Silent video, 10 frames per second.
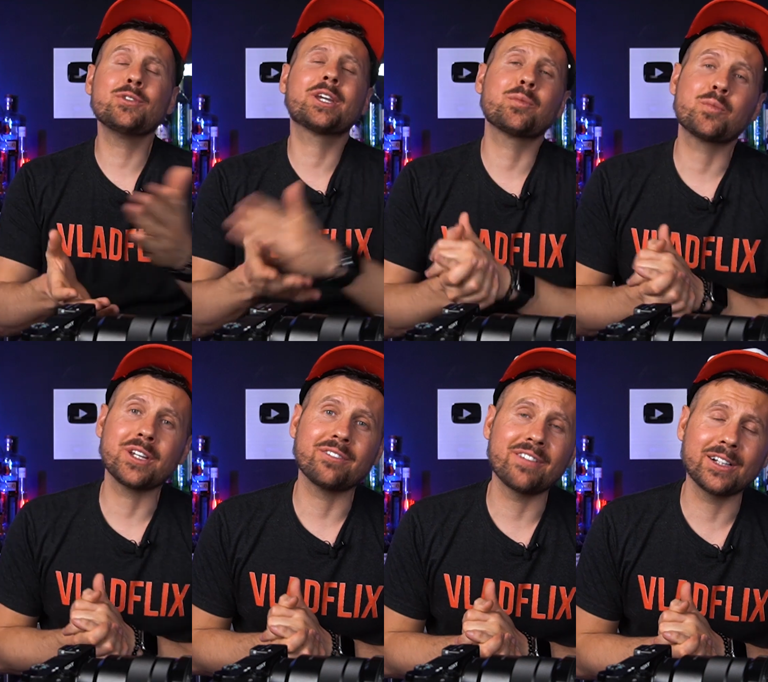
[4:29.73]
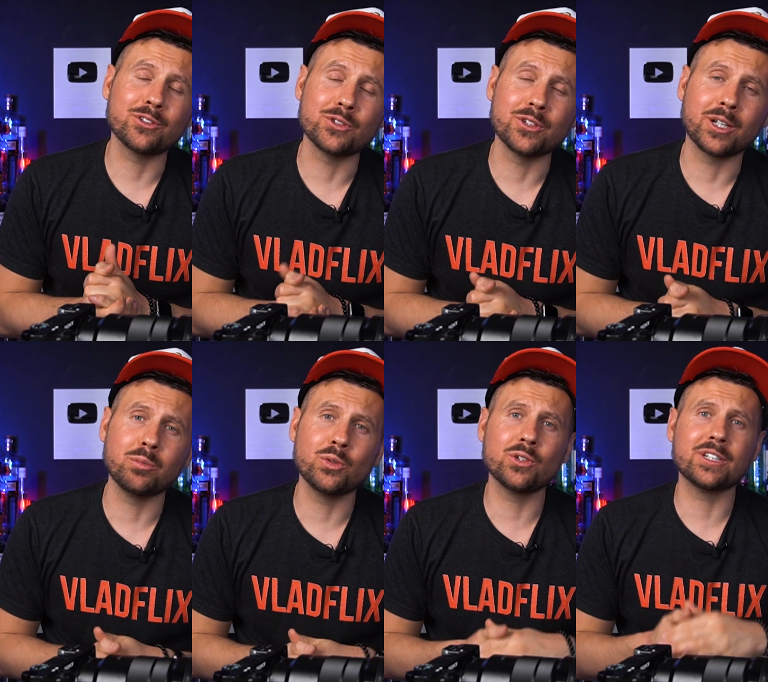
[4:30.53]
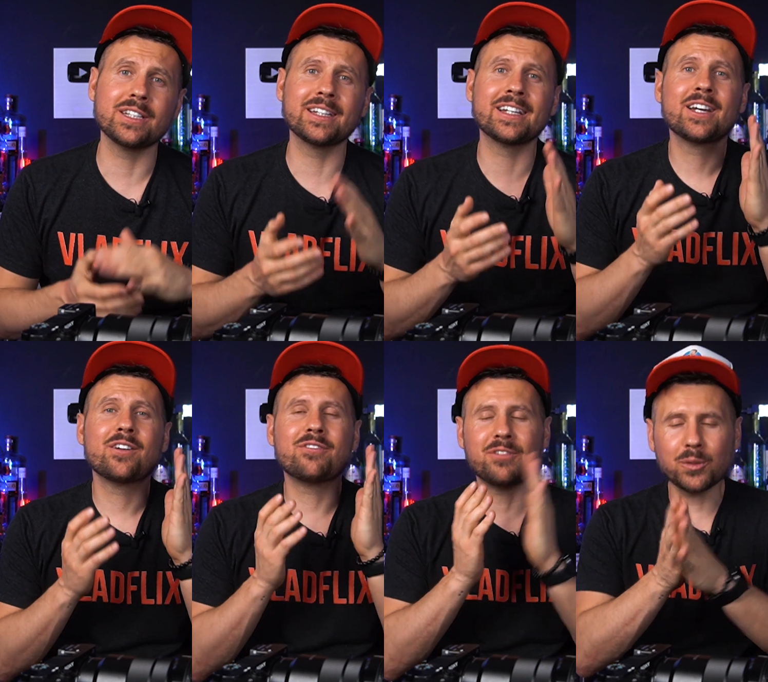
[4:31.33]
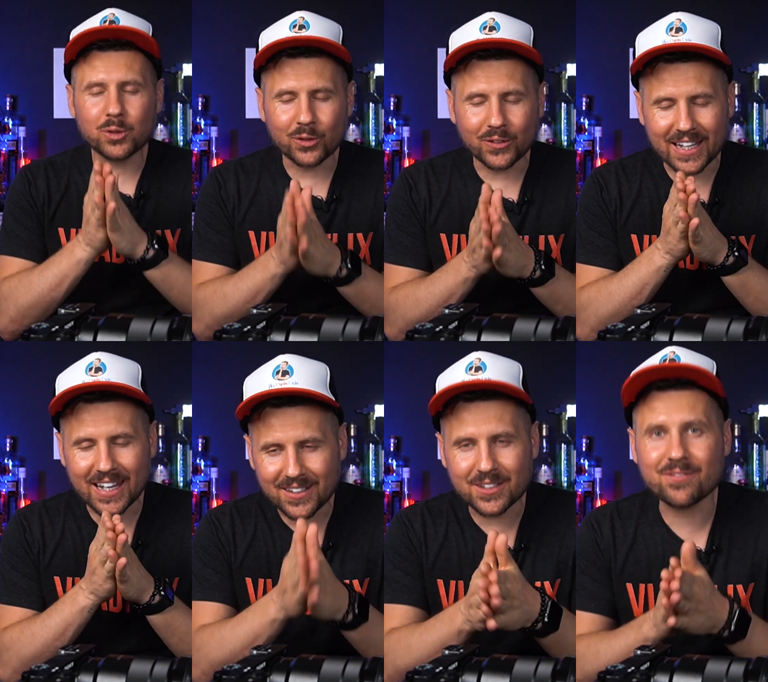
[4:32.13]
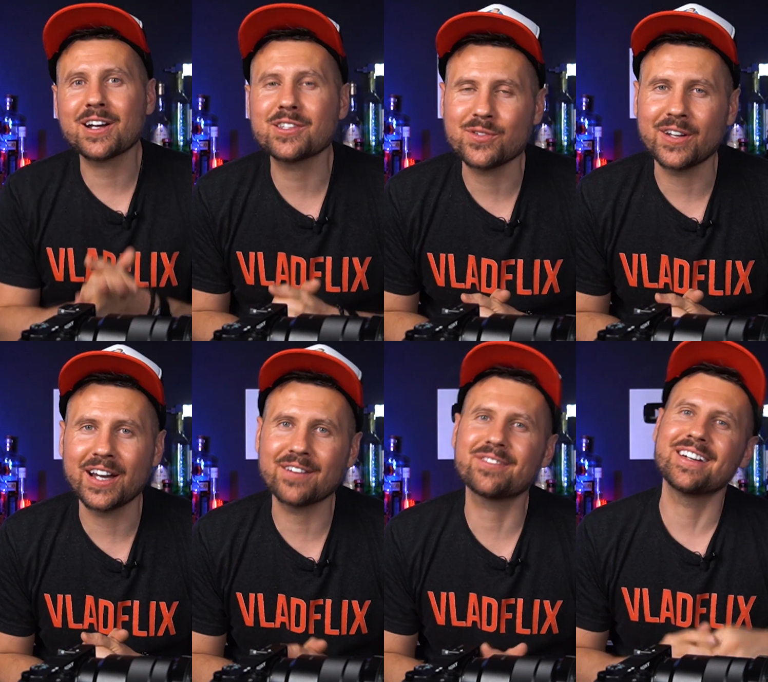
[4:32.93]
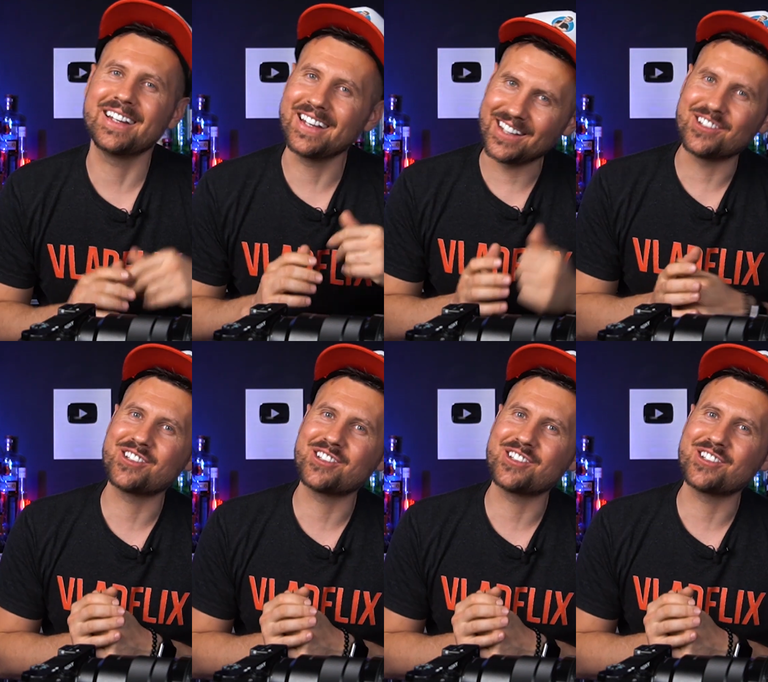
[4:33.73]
you can bring value to the community, film it on any device you have and